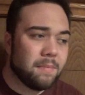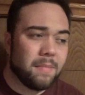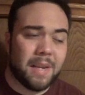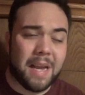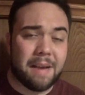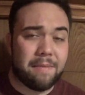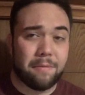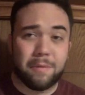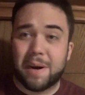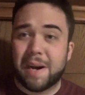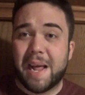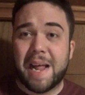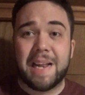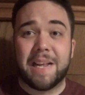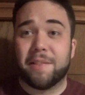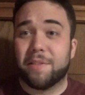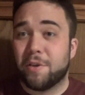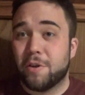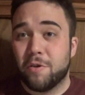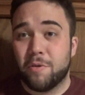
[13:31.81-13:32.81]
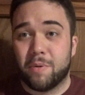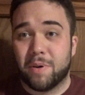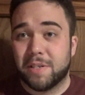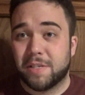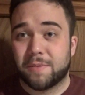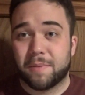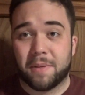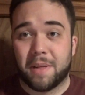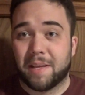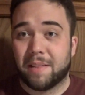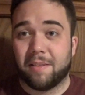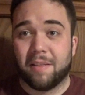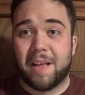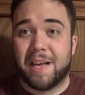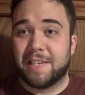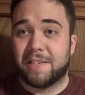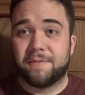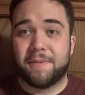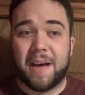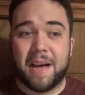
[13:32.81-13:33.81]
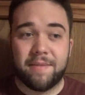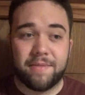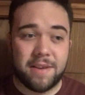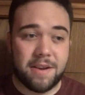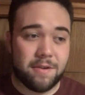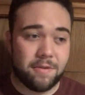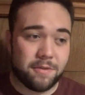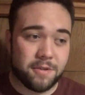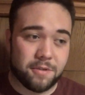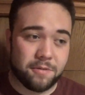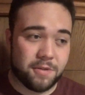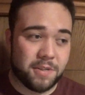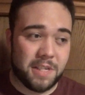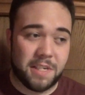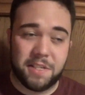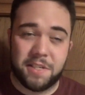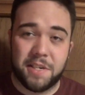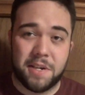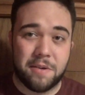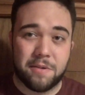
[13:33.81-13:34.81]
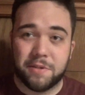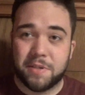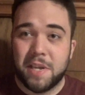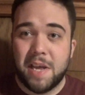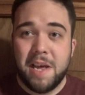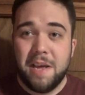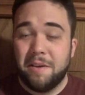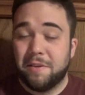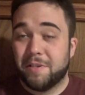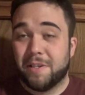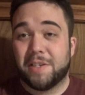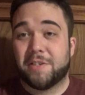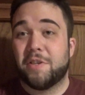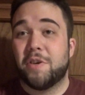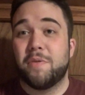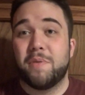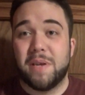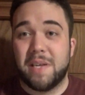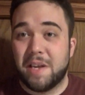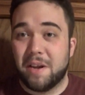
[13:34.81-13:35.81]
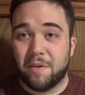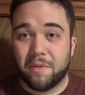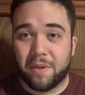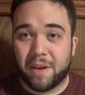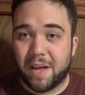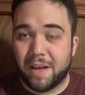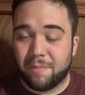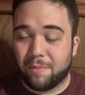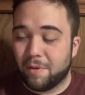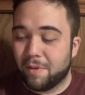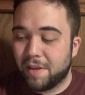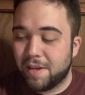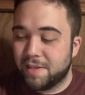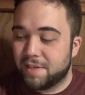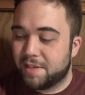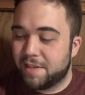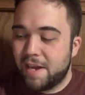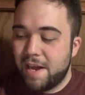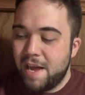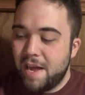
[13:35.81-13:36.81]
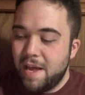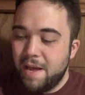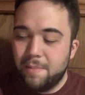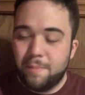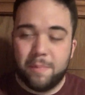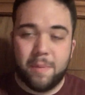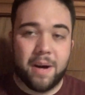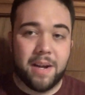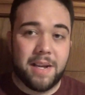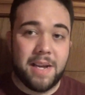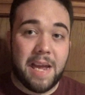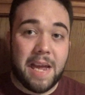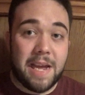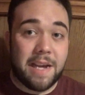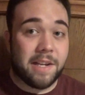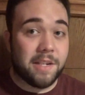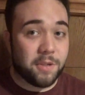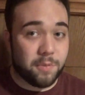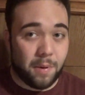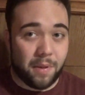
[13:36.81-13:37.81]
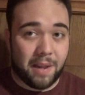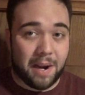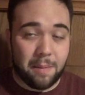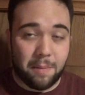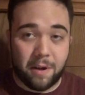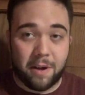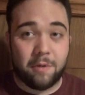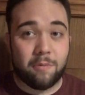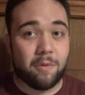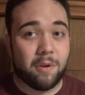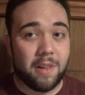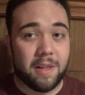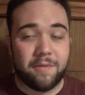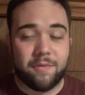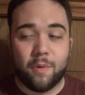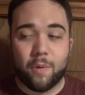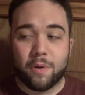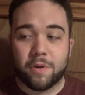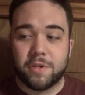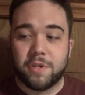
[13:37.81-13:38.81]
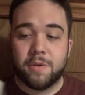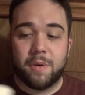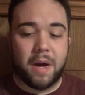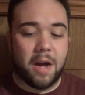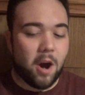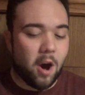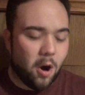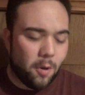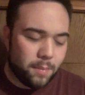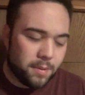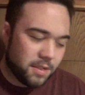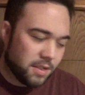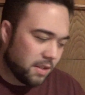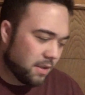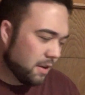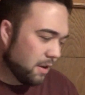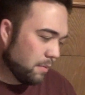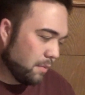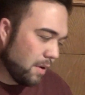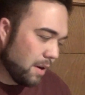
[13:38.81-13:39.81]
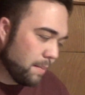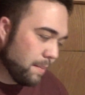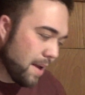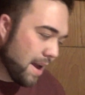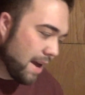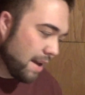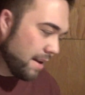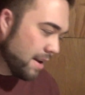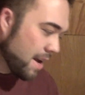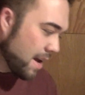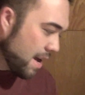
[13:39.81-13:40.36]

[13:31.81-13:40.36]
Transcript: I haven't read any of the new ones for like the last 5 years or 6 years. There's like 2 a year that get released. But Ink is one that I'm looking really forward to. I hope it's a good one, man.